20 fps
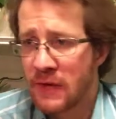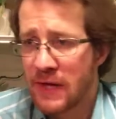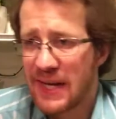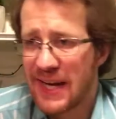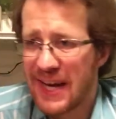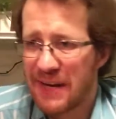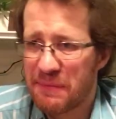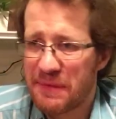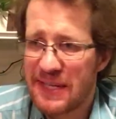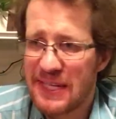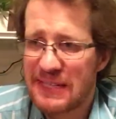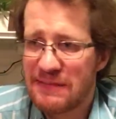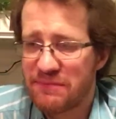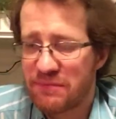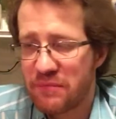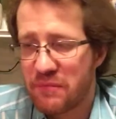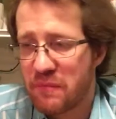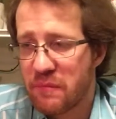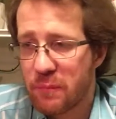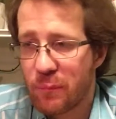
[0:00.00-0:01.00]
Yeah, I'm getting
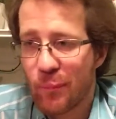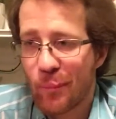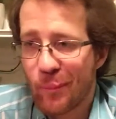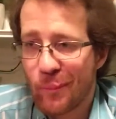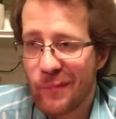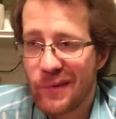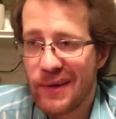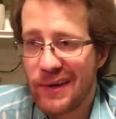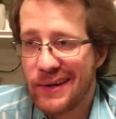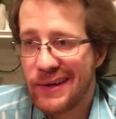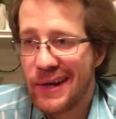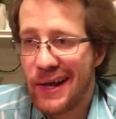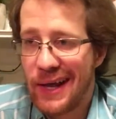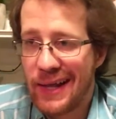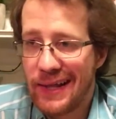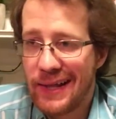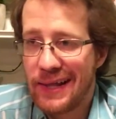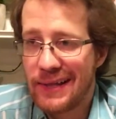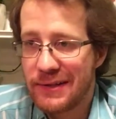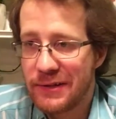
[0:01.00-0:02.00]

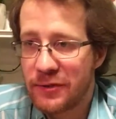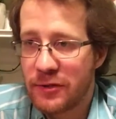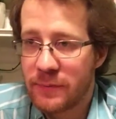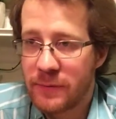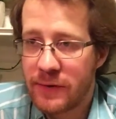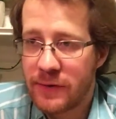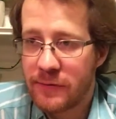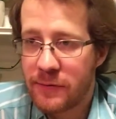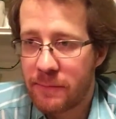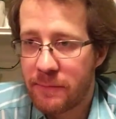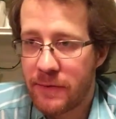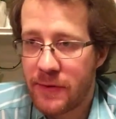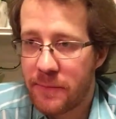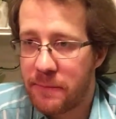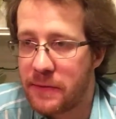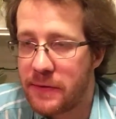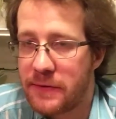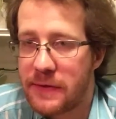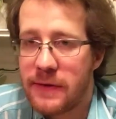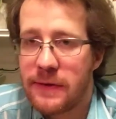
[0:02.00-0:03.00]
a little bit of the
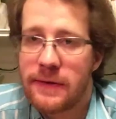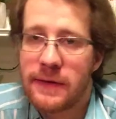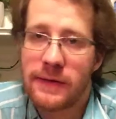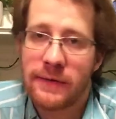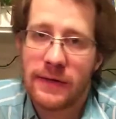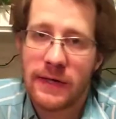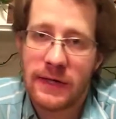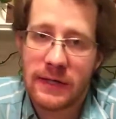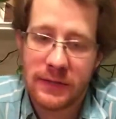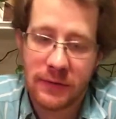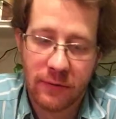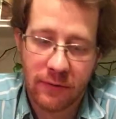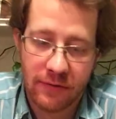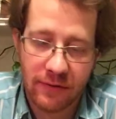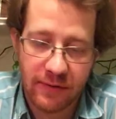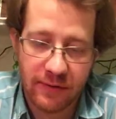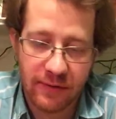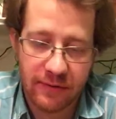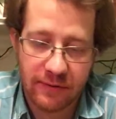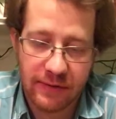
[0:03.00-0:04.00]
pithy thing that I noticed
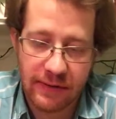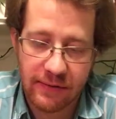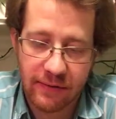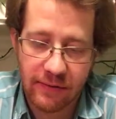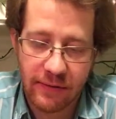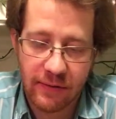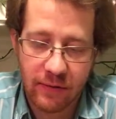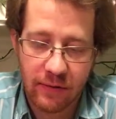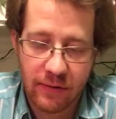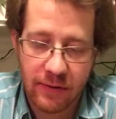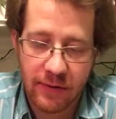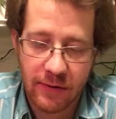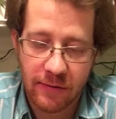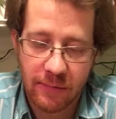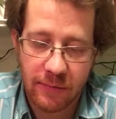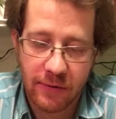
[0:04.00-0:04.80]
in lots of single cuts,